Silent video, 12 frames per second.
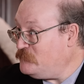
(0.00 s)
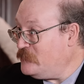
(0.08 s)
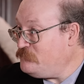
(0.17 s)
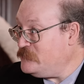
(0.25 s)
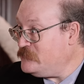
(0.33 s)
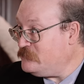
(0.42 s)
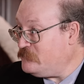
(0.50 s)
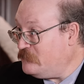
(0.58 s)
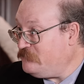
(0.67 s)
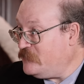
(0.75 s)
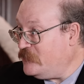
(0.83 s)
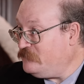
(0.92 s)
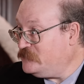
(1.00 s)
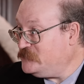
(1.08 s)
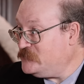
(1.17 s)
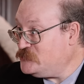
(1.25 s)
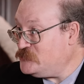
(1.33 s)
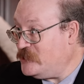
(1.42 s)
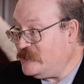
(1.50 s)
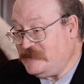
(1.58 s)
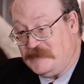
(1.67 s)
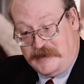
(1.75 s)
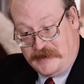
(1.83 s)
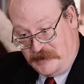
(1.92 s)
might be a 5 or 6 shot.
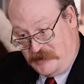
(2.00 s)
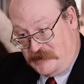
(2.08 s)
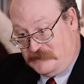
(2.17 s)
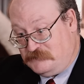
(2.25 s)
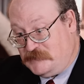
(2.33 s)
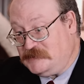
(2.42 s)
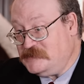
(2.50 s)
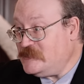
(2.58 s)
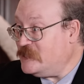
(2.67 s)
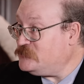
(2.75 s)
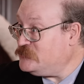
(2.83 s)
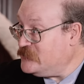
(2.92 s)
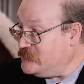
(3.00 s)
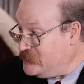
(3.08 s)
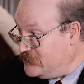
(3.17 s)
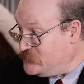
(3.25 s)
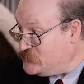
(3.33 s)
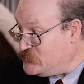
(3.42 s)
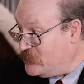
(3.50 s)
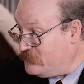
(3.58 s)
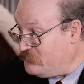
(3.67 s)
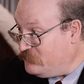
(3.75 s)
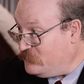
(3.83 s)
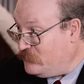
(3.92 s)
This is actually a
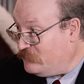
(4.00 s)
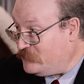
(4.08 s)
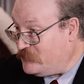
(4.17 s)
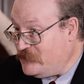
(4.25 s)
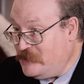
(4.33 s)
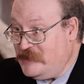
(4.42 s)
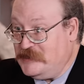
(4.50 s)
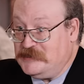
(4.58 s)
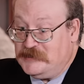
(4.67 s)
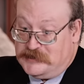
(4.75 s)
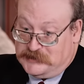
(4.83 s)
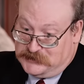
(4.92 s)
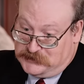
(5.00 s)
10-shot revolver. Wow.